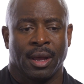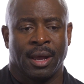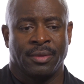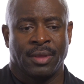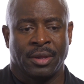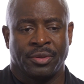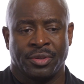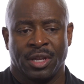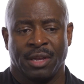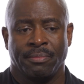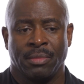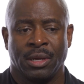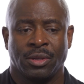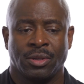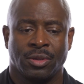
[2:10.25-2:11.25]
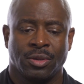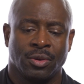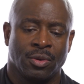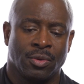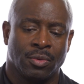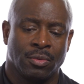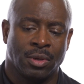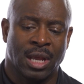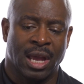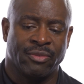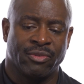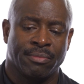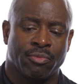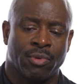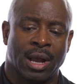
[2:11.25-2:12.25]
And they sent me to
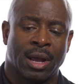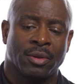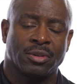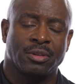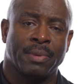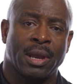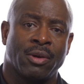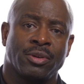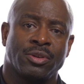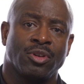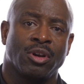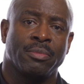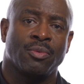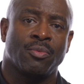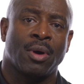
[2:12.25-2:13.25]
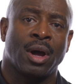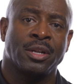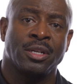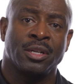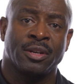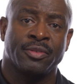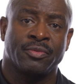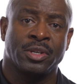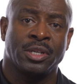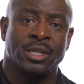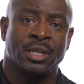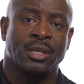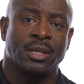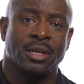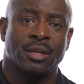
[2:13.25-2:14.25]
David Brown's parents' home in Washington,
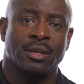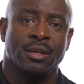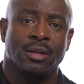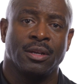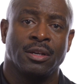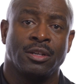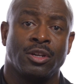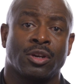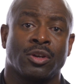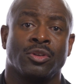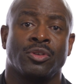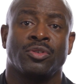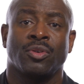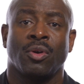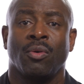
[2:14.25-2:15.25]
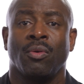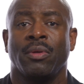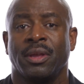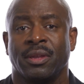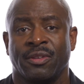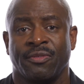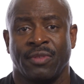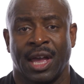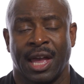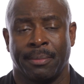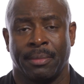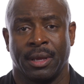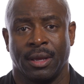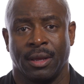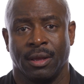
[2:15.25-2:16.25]
Virginia, to console his
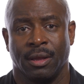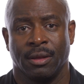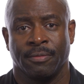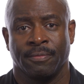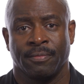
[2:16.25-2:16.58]
family